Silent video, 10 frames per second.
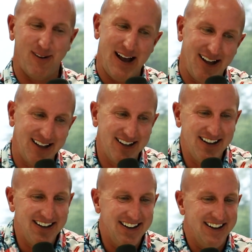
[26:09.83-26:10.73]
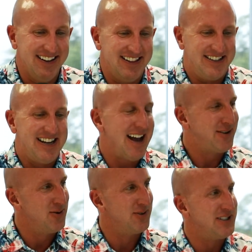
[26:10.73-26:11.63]
Well, the
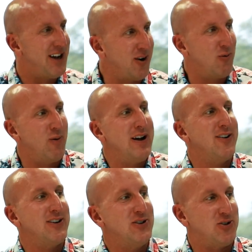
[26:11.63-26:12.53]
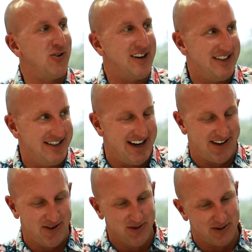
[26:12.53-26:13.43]
tattoo is not a well-constructed
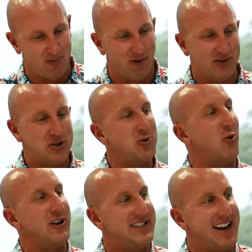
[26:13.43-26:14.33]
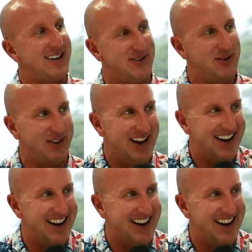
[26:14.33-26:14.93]
tattoo. It's more of a story tattoo.